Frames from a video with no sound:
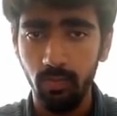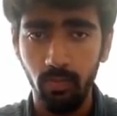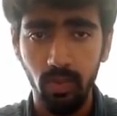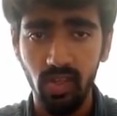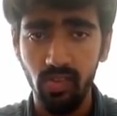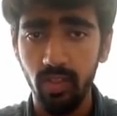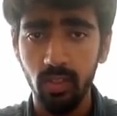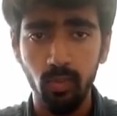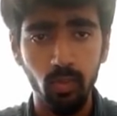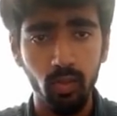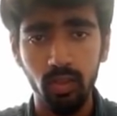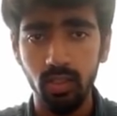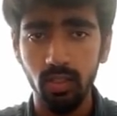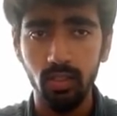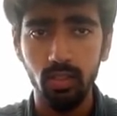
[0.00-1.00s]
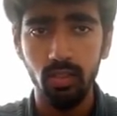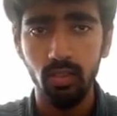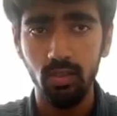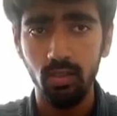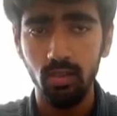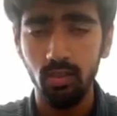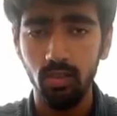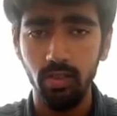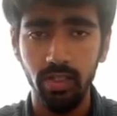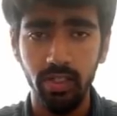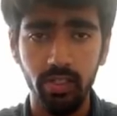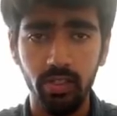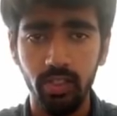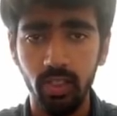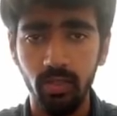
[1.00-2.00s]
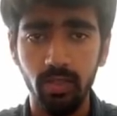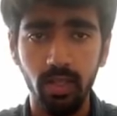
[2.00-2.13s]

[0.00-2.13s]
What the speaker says: previous projects or internships